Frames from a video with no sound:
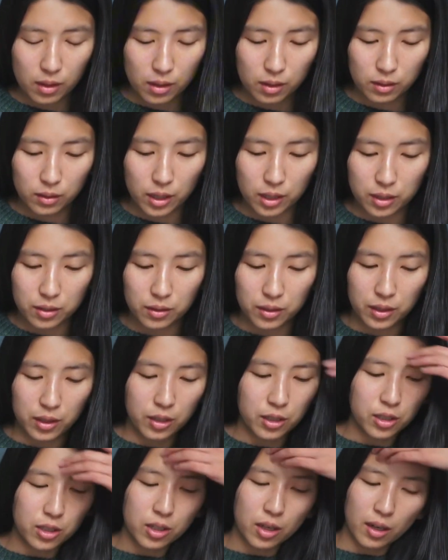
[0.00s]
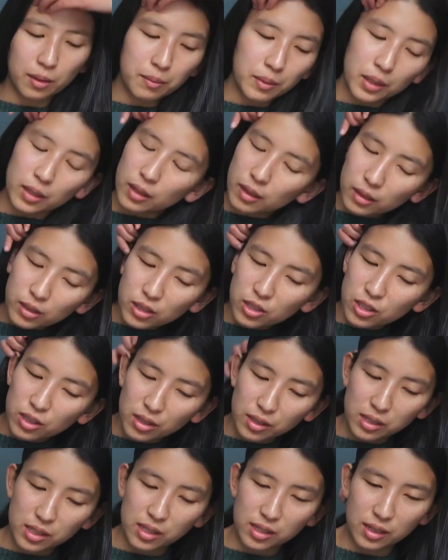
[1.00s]
luckily, I mean,
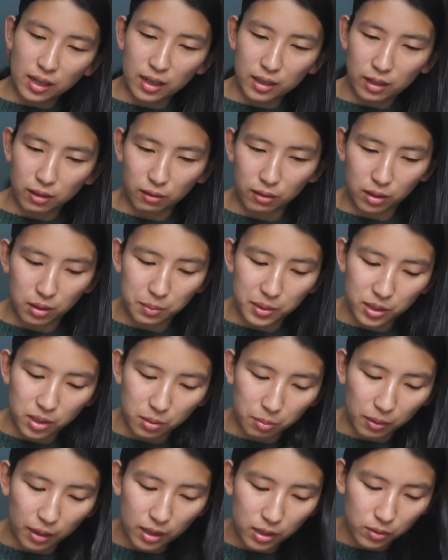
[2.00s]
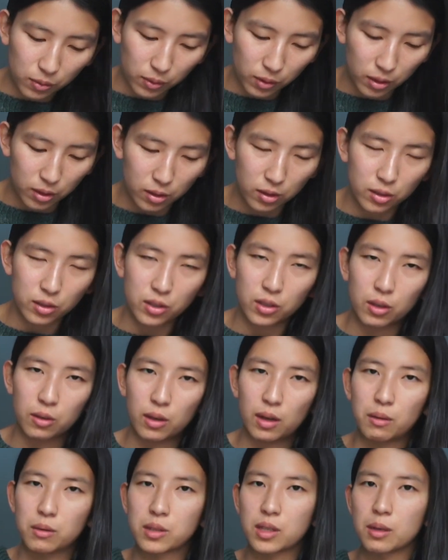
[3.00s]
this is not going to be a surprise for her, so
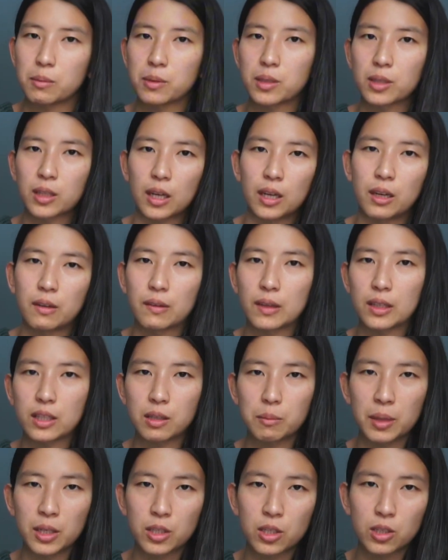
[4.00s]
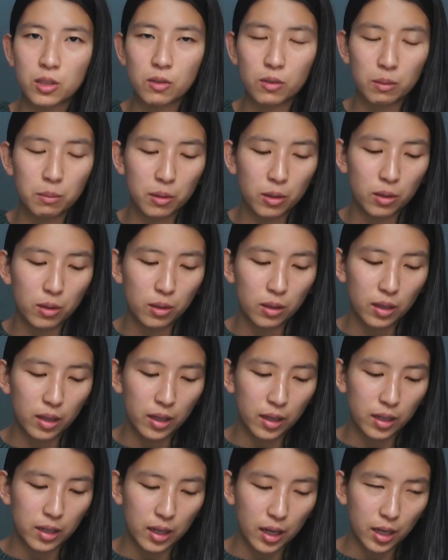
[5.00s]
I was able to kind of get dimensions from her,
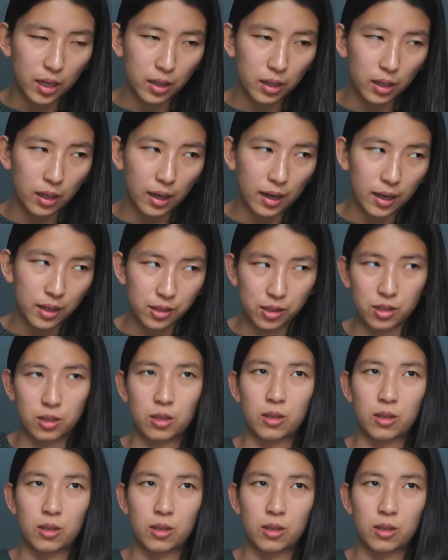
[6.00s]
and I asked